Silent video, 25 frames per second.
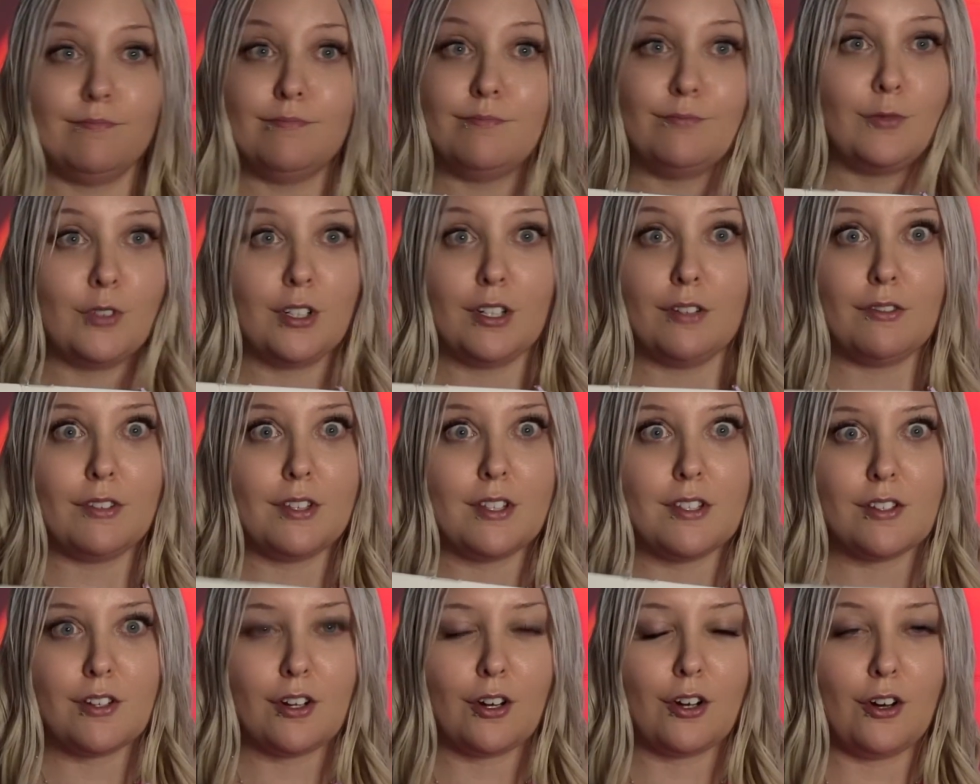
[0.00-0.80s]
whatever
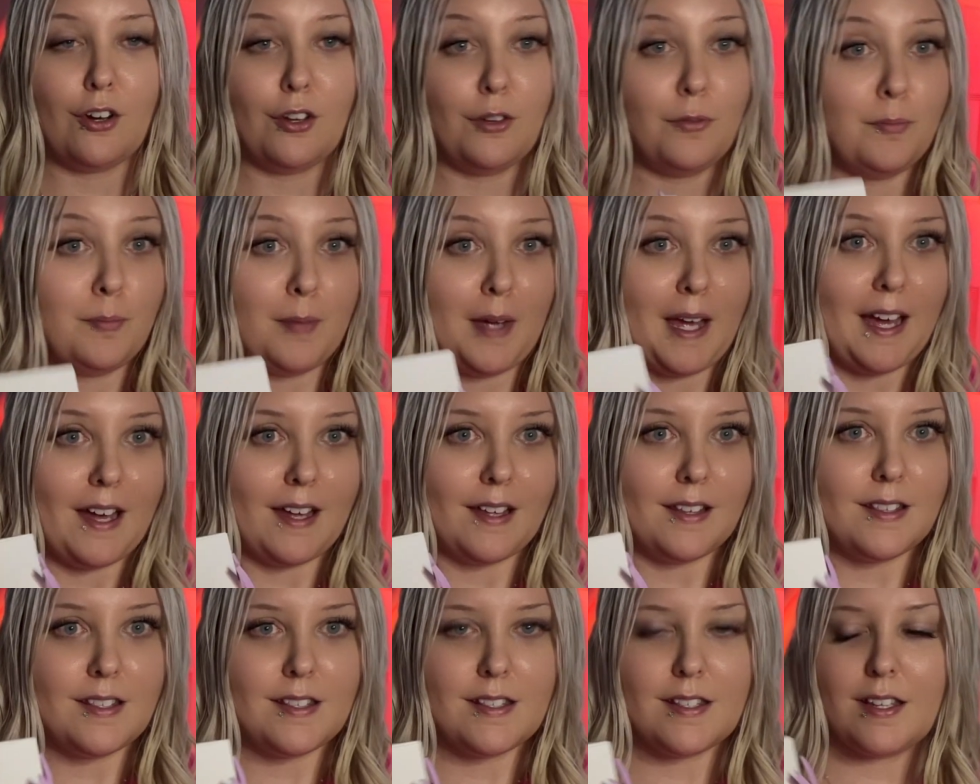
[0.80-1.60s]
these are called,
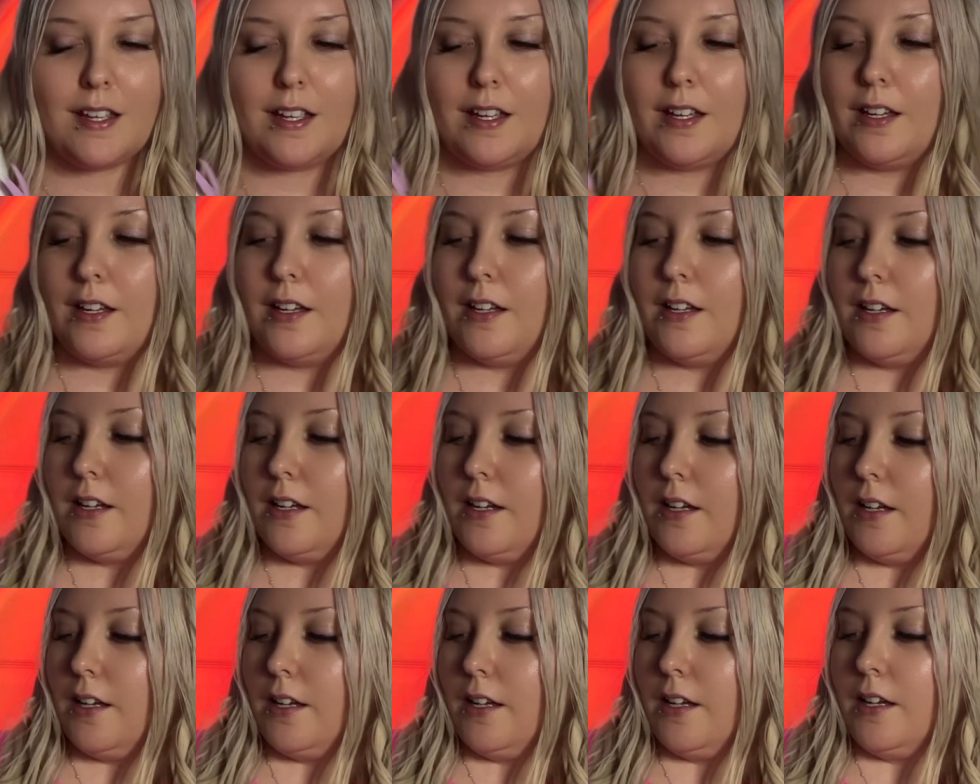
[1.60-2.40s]
pads,
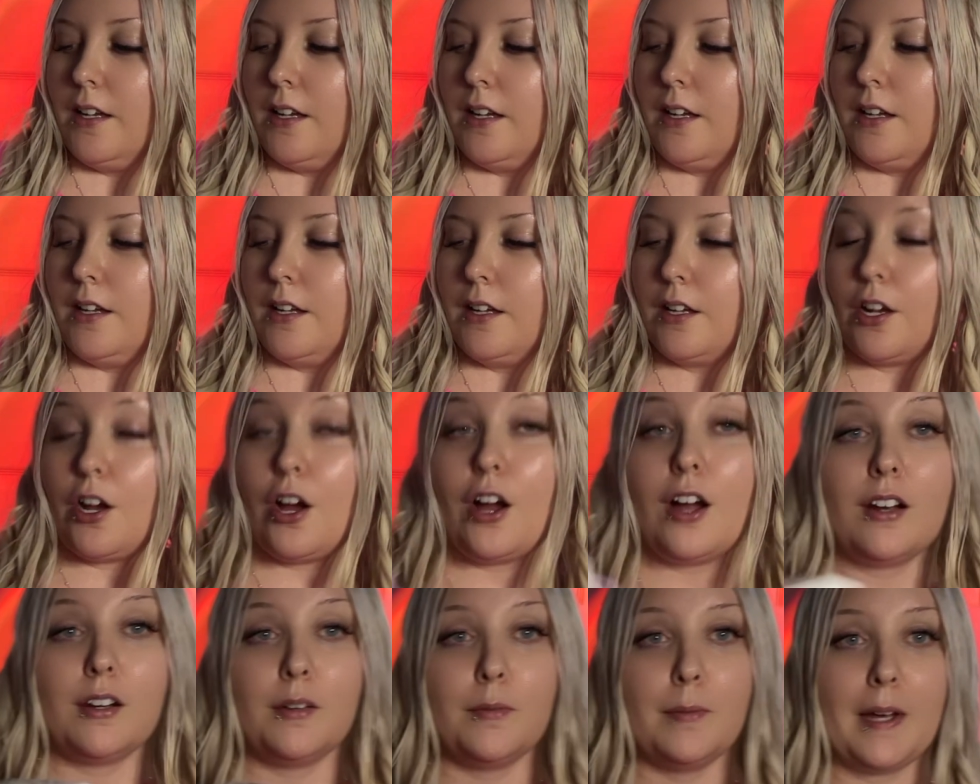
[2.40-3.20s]

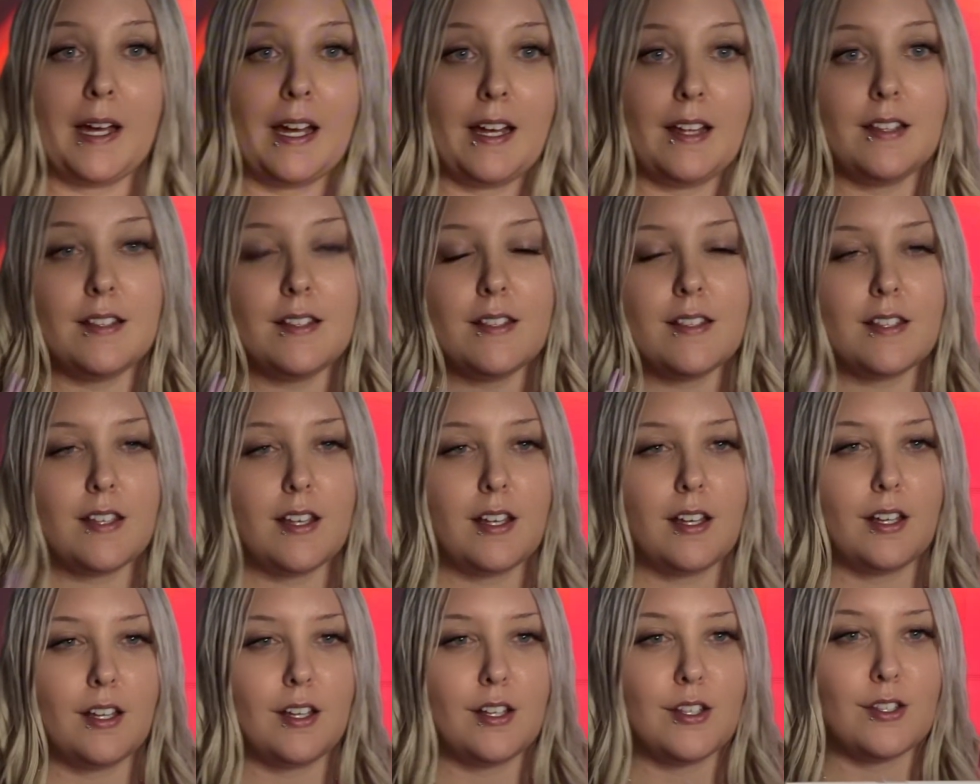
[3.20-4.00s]
cotton pads.
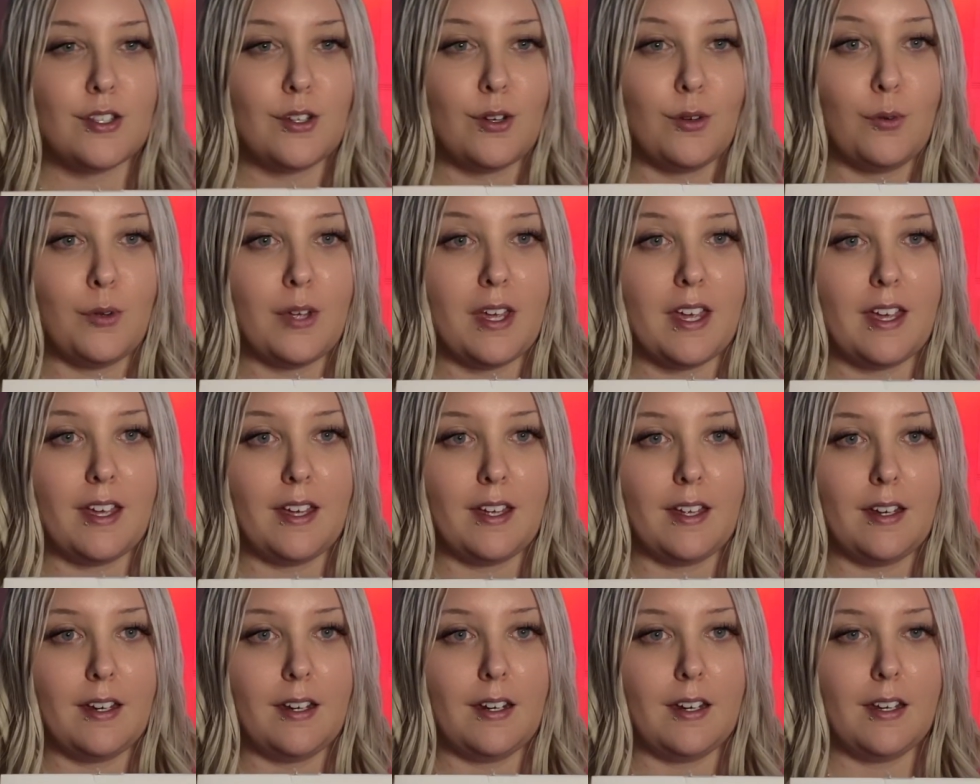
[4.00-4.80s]
So we
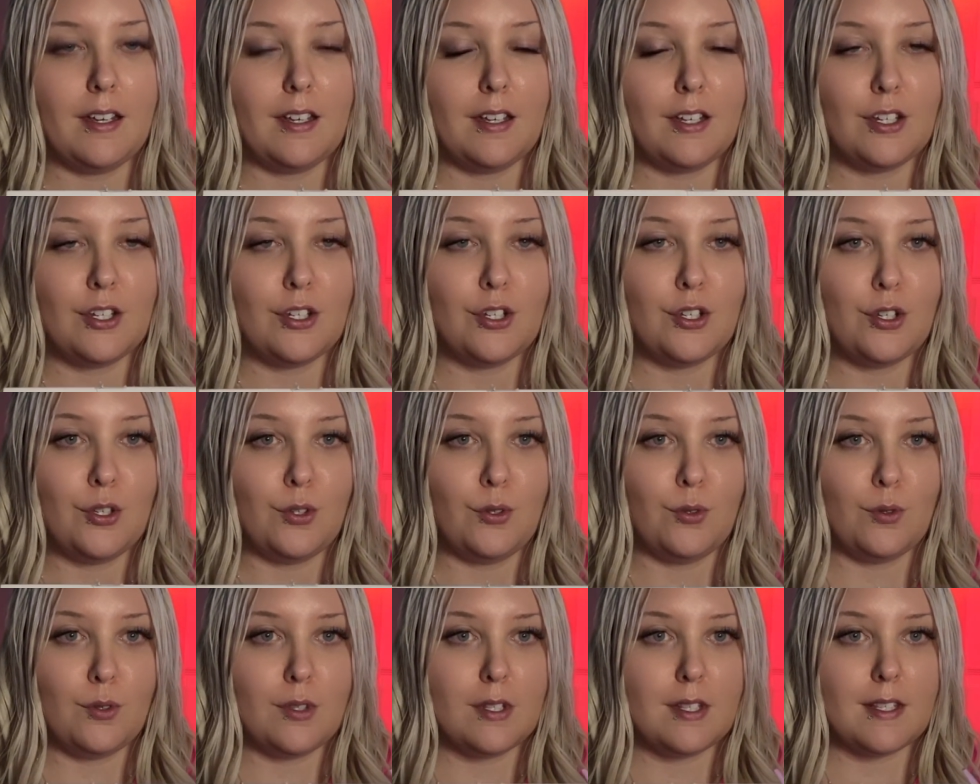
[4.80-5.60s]
can
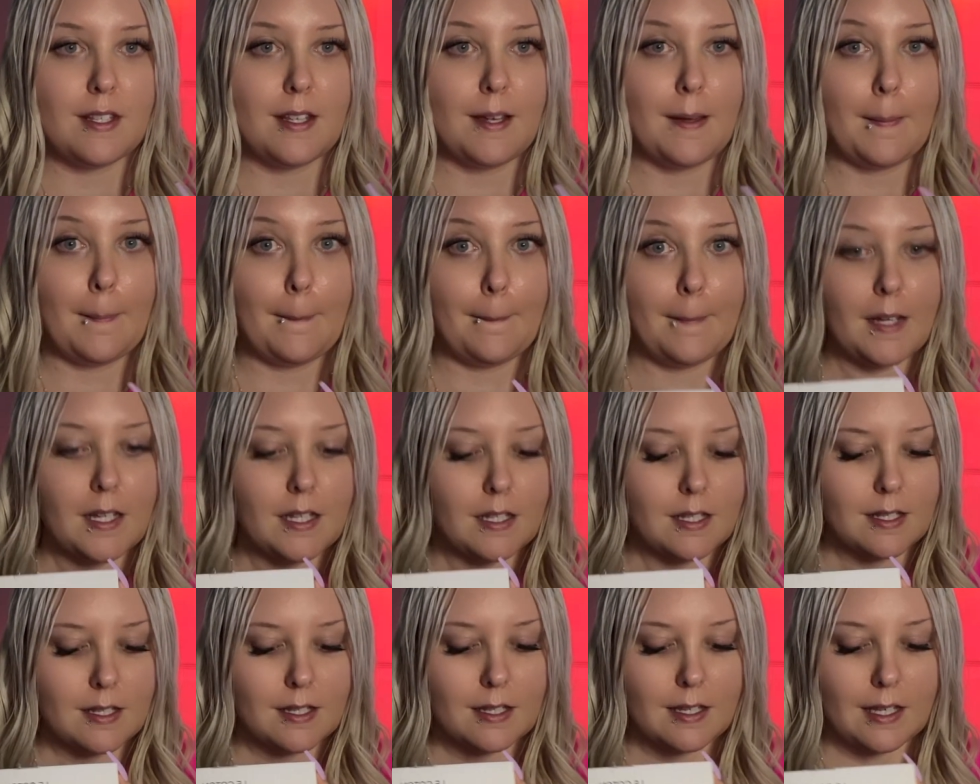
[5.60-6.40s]
do some
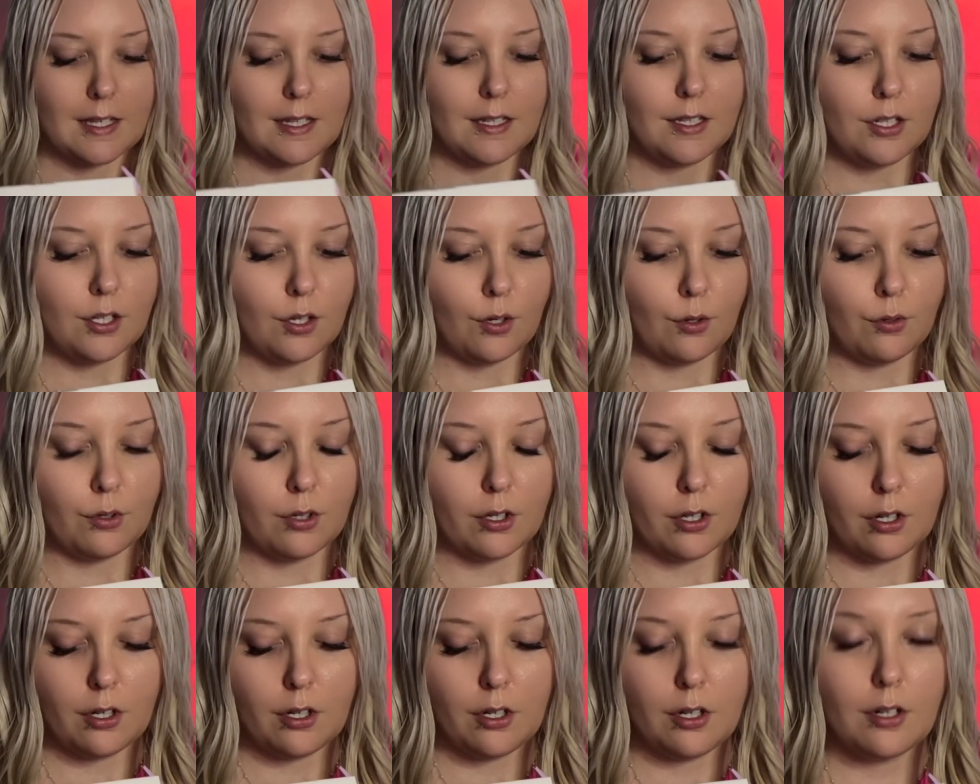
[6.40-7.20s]
skin
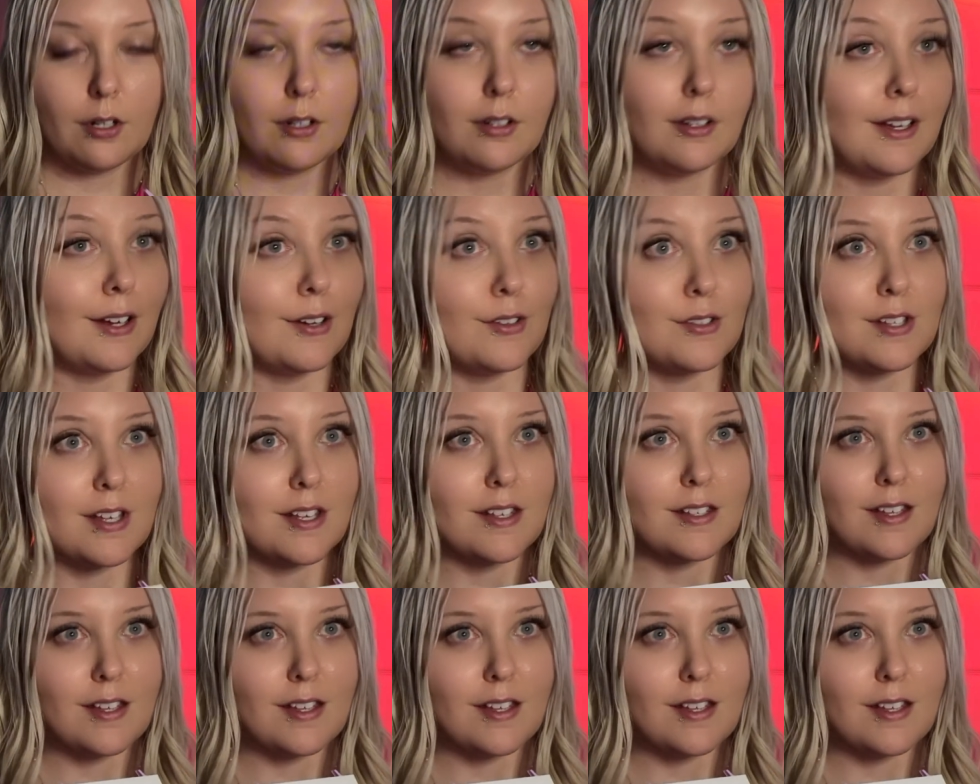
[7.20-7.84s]
toner. How does that